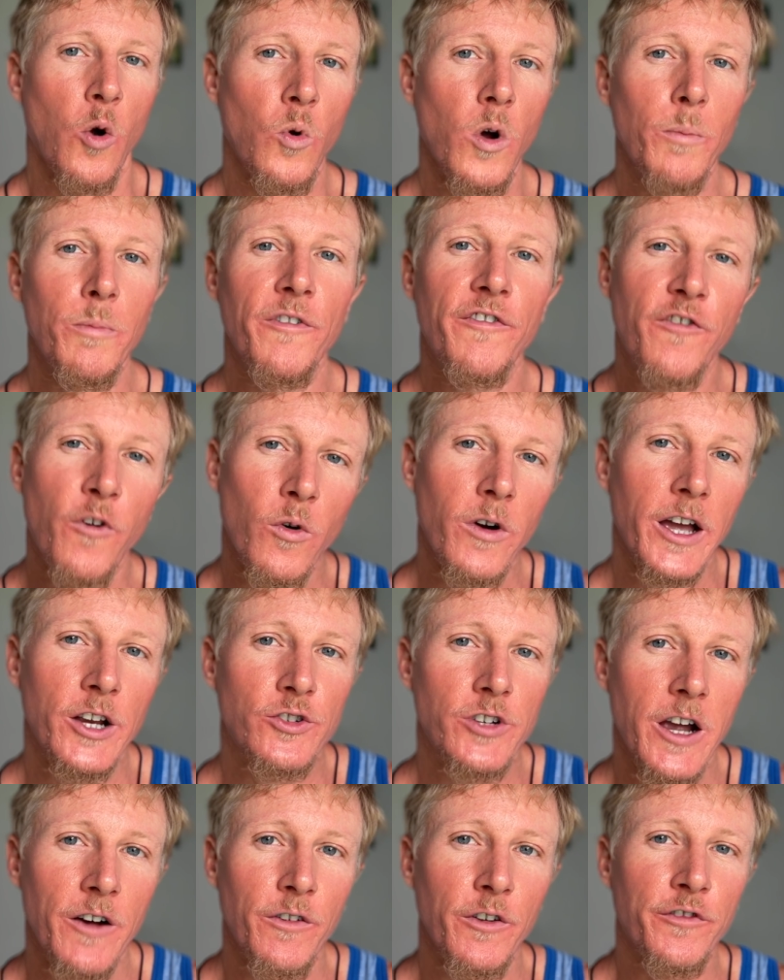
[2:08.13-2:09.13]
Well, before I
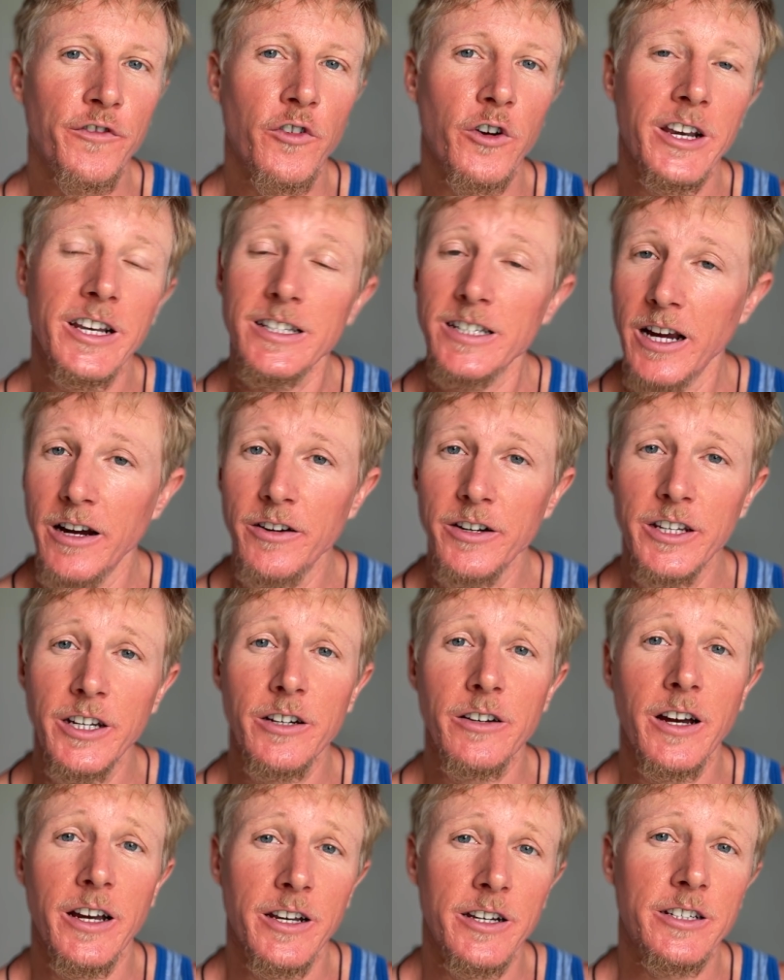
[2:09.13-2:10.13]
traveled for an entire
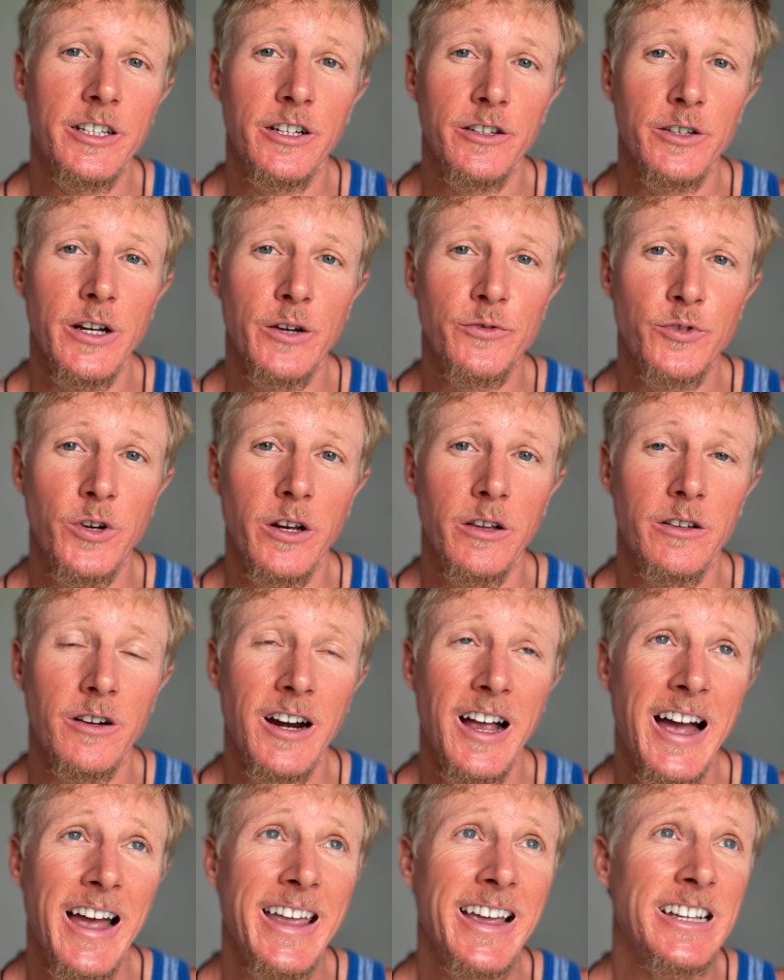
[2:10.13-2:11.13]
year in a teardrop
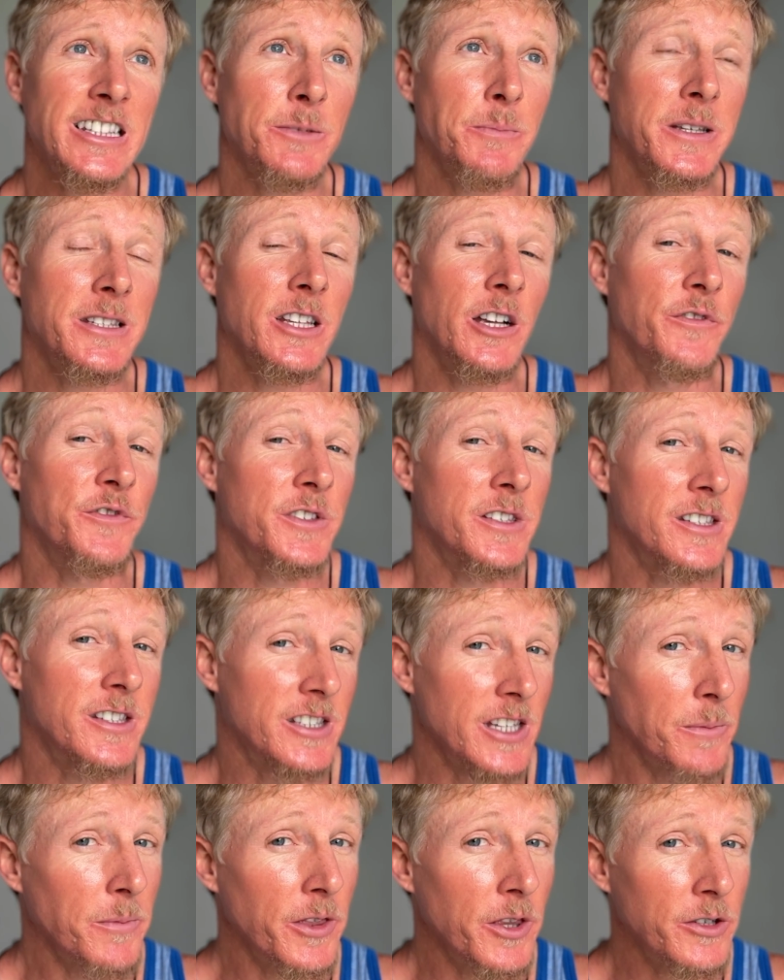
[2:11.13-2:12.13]
trailer, I asked myself
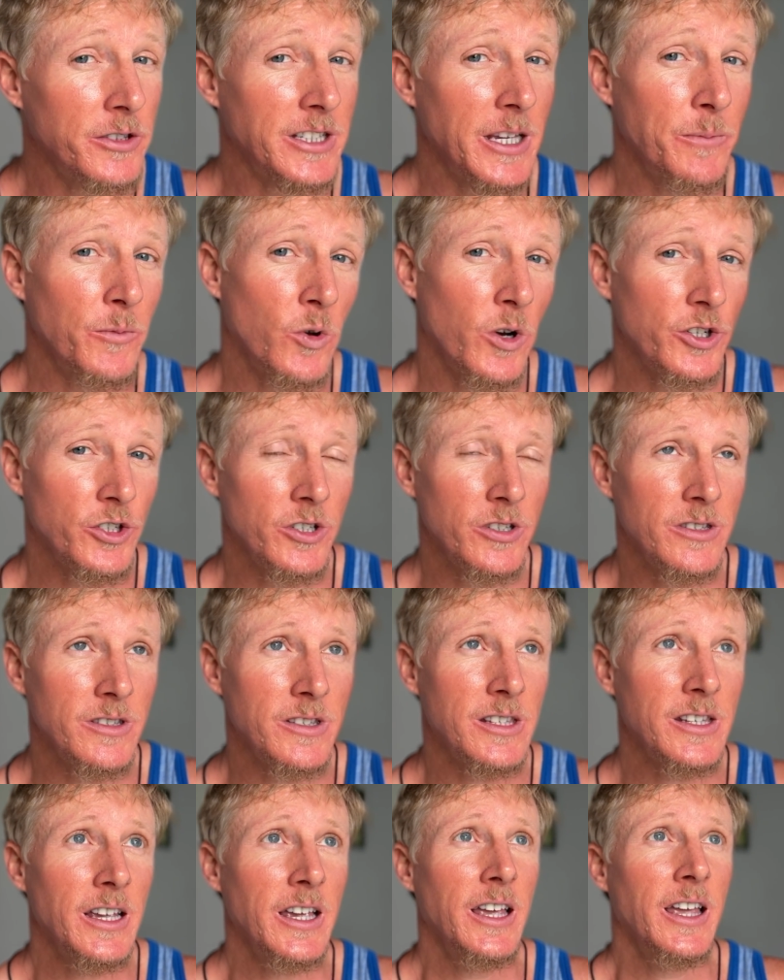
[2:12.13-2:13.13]
some of those same
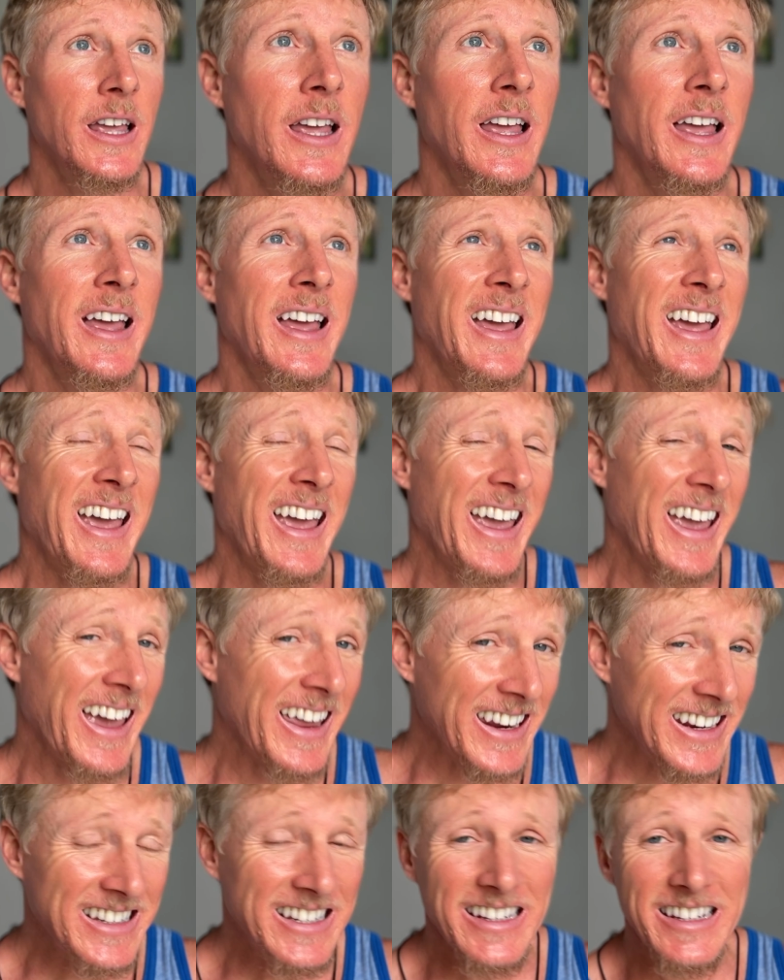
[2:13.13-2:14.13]
questions,
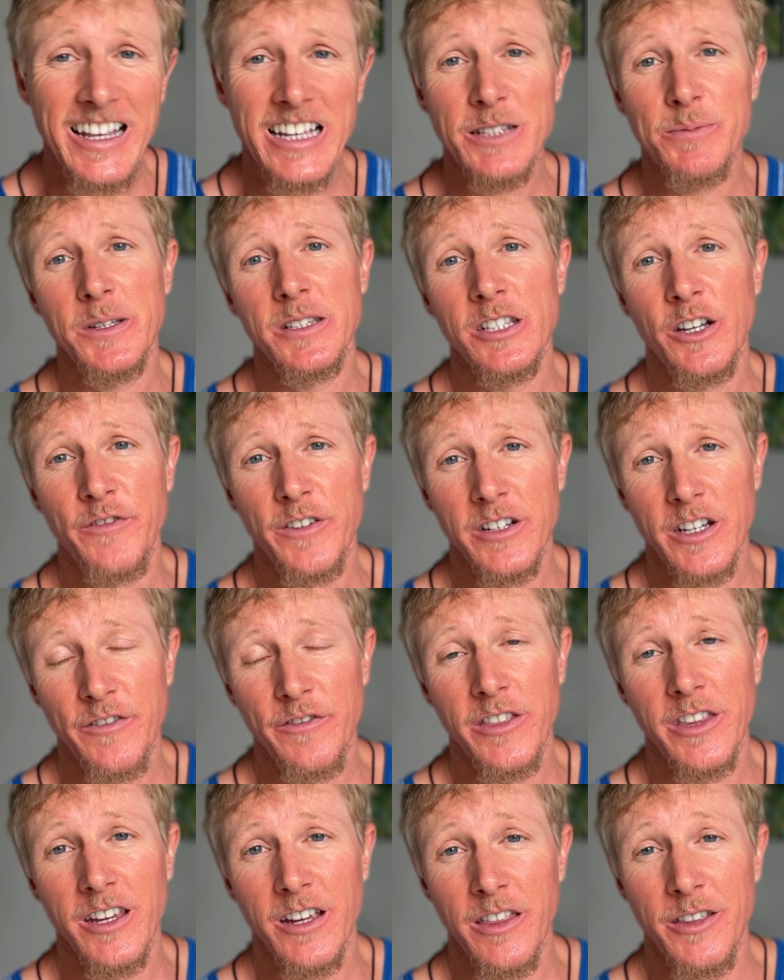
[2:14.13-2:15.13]
and I didn't ask myself enough
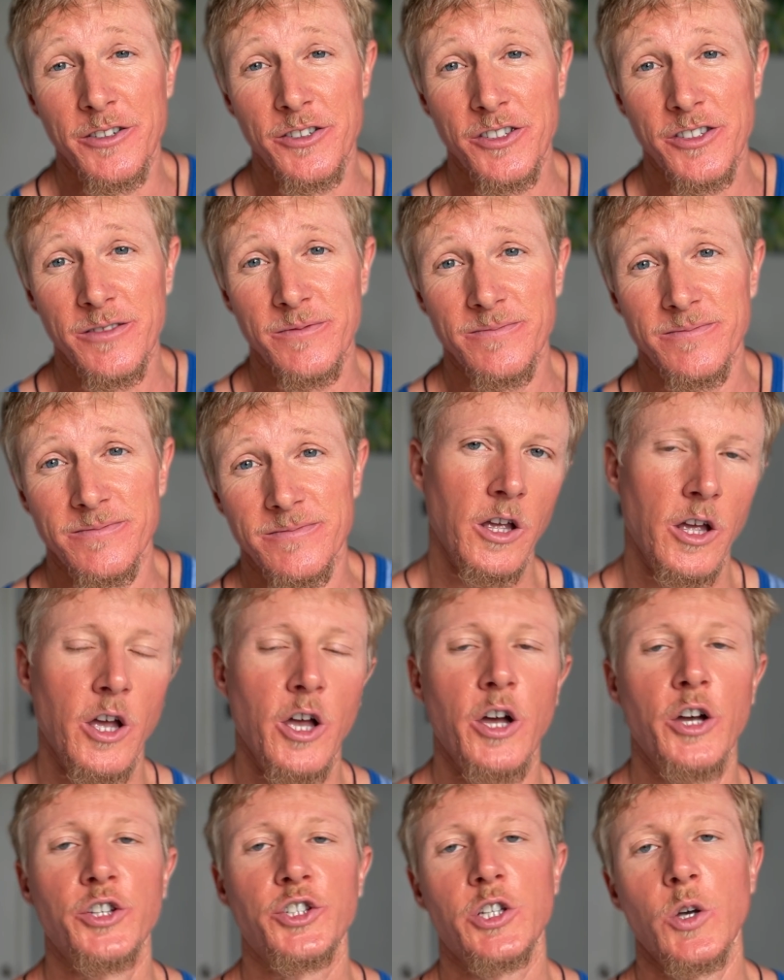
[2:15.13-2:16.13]
of the others.
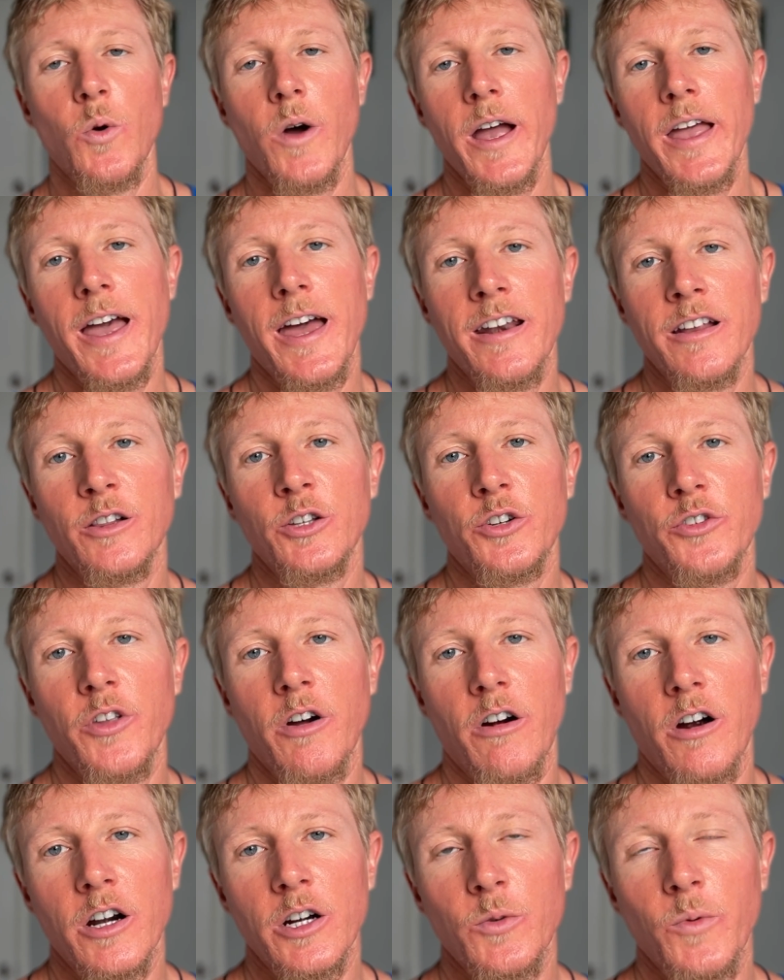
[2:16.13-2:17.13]
So I had to learn the
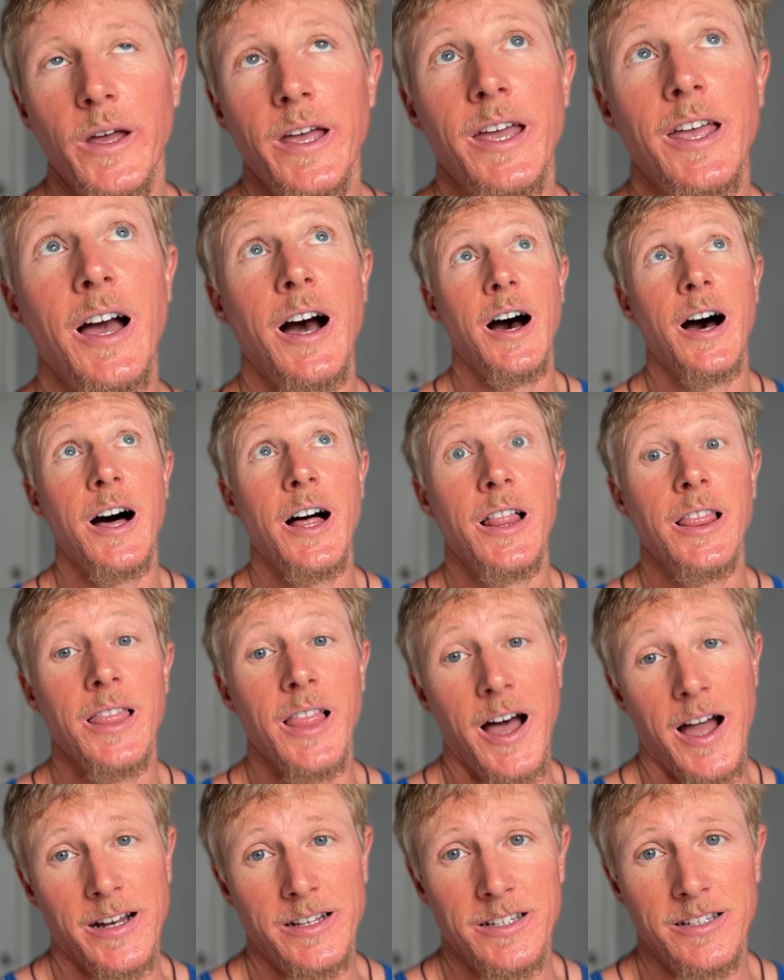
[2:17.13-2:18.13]
hard way a
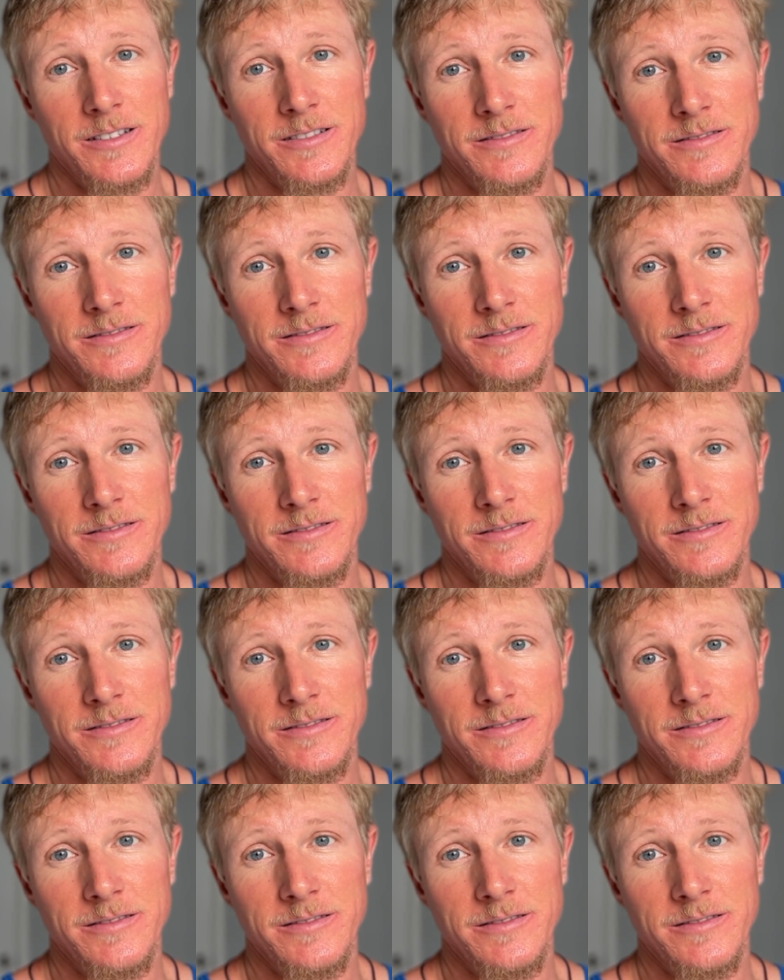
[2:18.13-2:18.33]
lot.